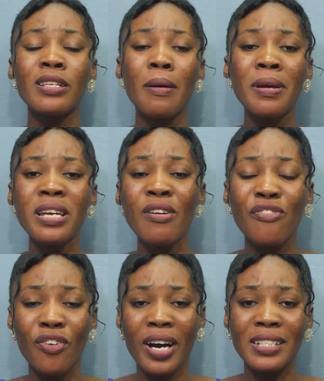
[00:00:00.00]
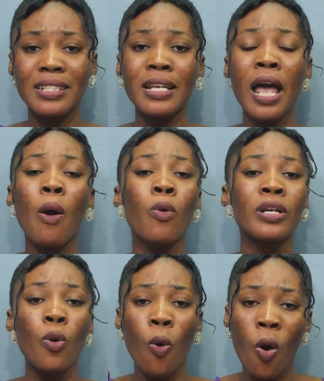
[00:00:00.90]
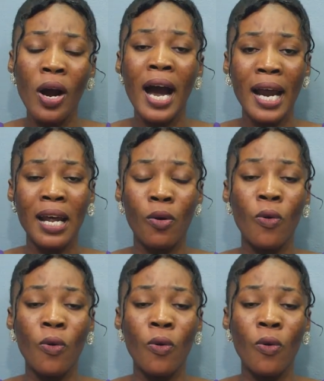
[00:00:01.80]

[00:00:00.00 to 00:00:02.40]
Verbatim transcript: nyame di focus here e wo the whole Ghana